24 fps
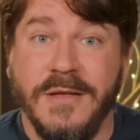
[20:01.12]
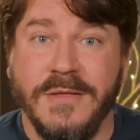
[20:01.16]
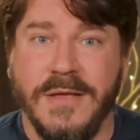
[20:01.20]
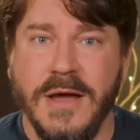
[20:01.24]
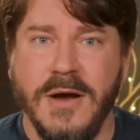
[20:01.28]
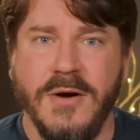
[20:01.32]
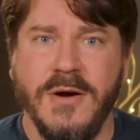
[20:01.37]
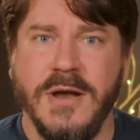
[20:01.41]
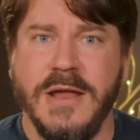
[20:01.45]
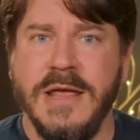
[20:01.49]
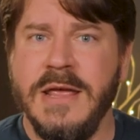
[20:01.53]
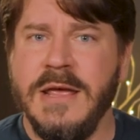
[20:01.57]

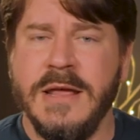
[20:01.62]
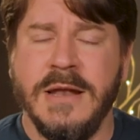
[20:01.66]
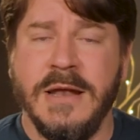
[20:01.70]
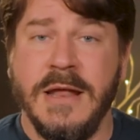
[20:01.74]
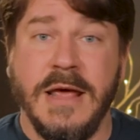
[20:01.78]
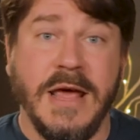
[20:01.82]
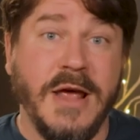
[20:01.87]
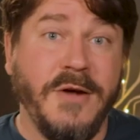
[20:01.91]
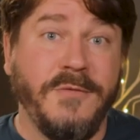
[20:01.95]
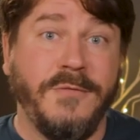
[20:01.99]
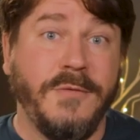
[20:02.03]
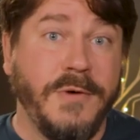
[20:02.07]
they're in
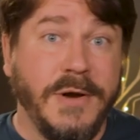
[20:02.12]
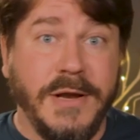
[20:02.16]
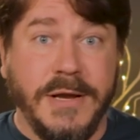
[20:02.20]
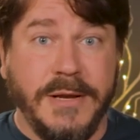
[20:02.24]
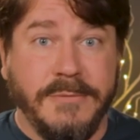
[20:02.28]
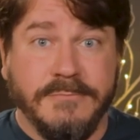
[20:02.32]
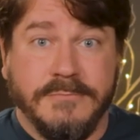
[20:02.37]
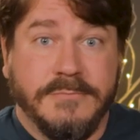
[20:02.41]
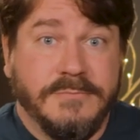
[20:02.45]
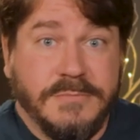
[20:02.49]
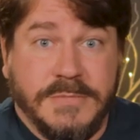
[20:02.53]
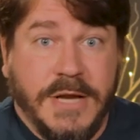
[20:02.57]

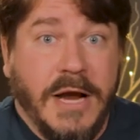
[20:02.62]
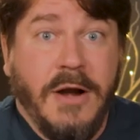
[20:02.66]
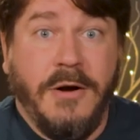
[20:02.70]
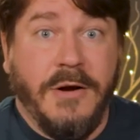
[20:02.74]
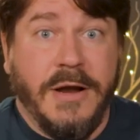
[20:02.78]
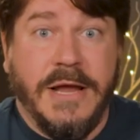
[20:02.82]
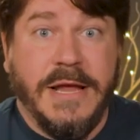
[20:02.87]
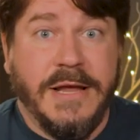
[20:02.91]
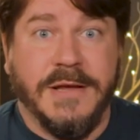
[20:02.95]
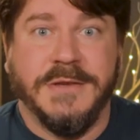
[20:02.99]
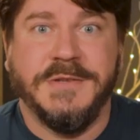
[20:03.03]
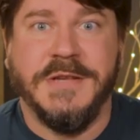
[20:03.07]
every
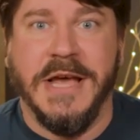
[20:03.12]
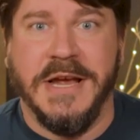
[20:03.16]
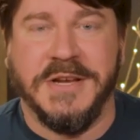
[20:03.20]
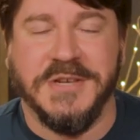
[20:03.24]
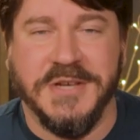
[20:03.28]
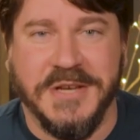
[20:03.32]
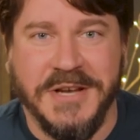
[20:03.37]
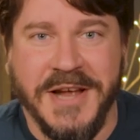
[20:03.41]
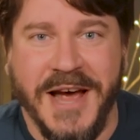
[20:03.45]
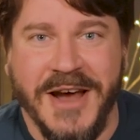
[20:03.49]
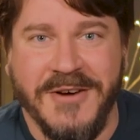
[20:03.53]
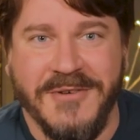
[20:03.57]
dairy
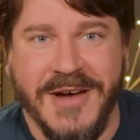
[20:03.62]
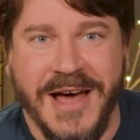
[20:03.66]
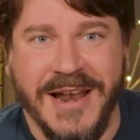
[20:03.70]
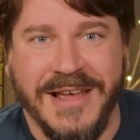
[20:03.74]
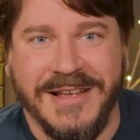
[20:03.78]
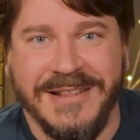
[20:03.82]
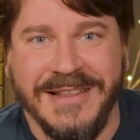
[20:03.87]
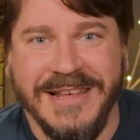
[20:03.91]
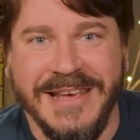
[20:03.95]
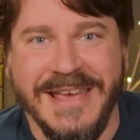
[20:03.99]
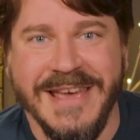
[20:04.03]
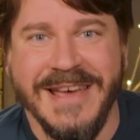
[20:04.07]
section,
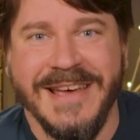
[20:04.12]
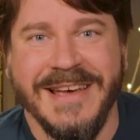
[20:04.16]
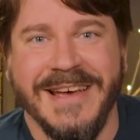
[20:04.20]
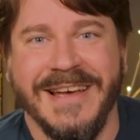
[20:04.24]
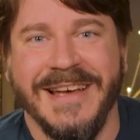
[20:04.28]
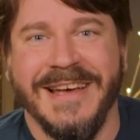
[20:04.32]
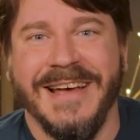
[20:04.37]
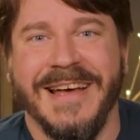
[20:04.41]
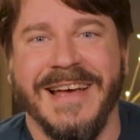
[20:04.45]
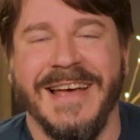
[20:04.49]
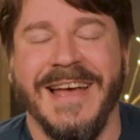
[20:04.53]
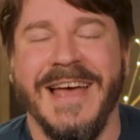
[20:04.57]
ironically,
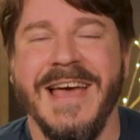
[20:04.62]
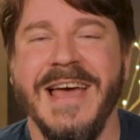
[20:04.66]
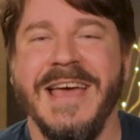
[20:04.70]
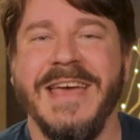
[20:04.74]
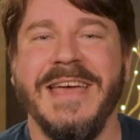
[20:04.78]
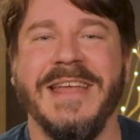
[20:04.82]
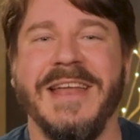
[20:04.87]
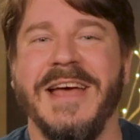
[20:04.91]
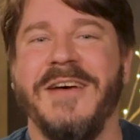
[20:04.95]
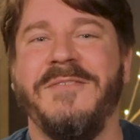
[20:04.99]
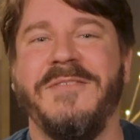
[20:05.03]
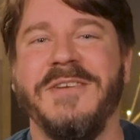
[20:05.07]

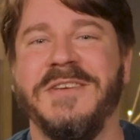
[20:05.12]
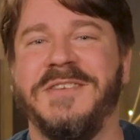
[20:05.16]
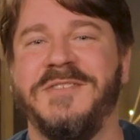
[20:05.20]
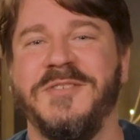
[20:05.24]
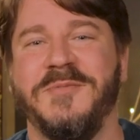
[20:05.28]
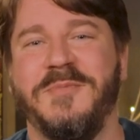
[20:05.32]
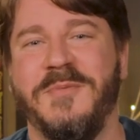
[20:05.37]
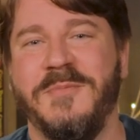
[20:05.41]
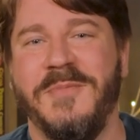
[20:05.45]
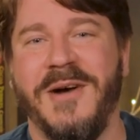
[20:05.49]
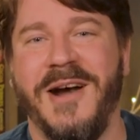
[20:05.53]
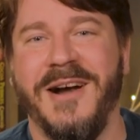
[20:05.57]
in every
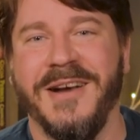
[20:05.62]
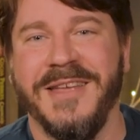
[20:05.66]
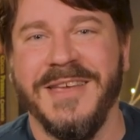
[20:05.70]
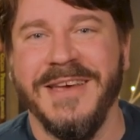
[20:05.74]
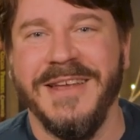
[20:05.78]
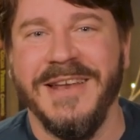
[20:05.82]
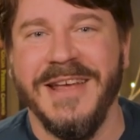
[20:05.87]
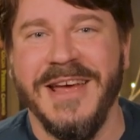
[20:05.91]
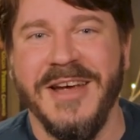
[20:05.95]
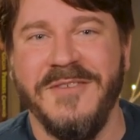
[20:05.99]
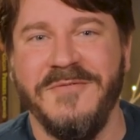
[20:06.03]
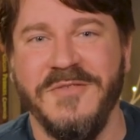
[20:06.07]

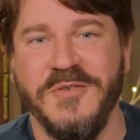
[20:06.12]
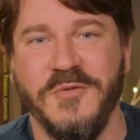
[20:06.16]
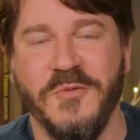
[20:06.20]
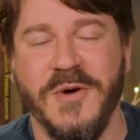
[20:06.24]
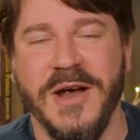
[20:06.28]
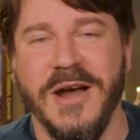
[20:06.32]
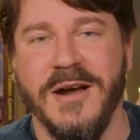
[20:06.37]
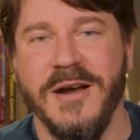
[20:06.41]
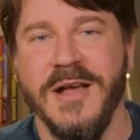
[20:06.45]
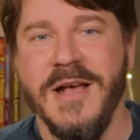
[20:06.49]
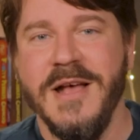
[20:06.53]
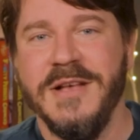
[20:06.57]
supermarket
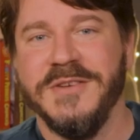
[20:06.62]
everywhere.